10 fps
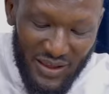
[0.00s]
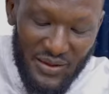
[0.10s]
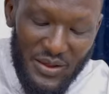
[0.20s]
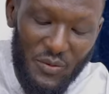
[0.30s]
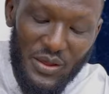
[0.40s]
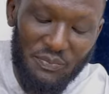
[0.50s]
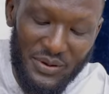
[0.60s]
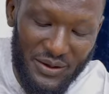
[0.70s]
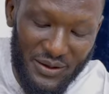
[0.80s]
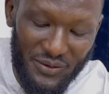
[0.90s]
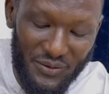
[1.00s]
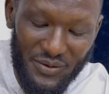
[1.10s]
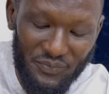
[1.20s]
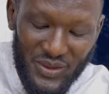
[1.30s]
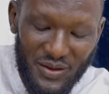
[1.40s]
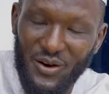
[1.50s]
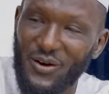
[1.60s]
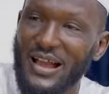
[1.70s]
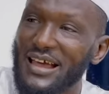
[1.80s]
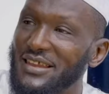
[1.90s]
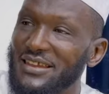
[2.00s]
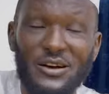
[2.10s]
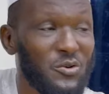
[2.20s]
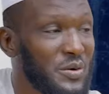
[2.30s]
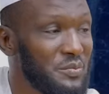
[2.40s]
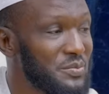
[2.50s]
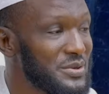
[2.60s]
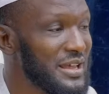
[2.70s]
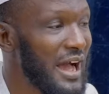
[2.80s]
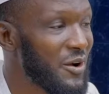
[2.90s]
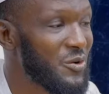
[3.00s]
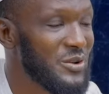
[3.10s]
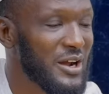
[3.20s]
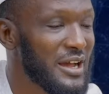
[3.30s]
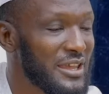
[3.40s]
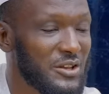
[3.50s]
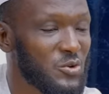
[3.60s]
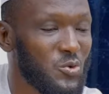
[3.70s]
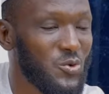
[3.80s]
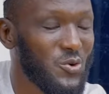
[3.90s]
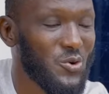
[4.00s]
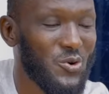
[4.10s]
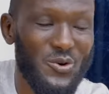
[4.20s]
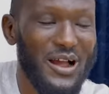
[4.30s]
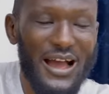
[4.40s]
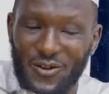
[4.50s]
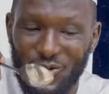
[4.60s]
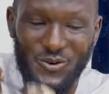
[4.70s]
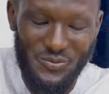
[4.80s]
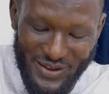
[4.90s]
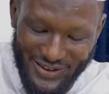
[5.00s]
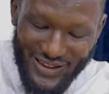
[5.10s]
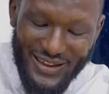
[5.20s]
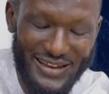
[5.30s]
If a guy sister come, I could knock and get to gung, I no go best.